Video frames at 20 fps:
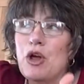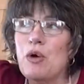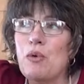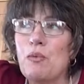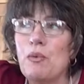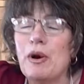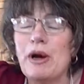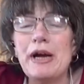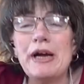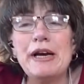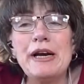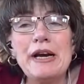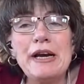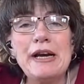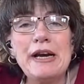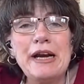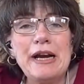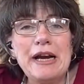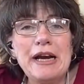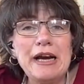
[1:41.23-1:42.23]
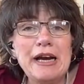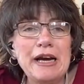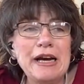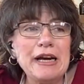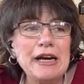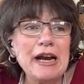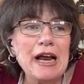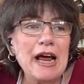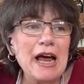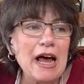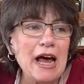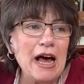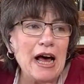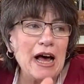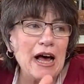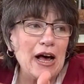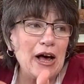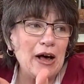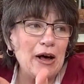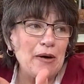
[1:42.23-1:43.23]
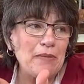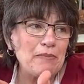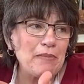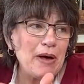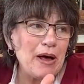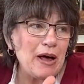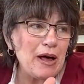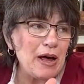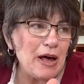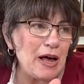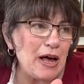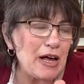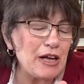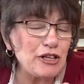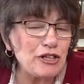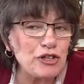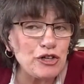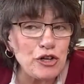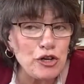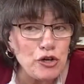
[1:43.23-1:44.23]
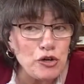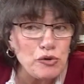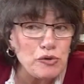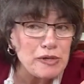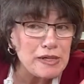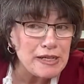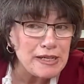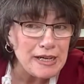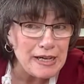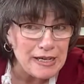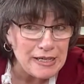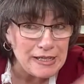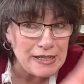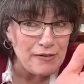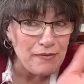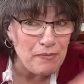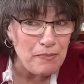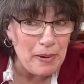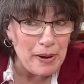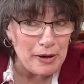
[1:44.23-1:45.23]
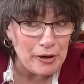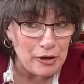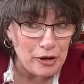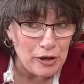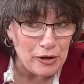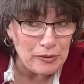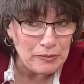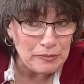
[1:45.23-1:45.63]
We're gonna need 2 sticks of butter.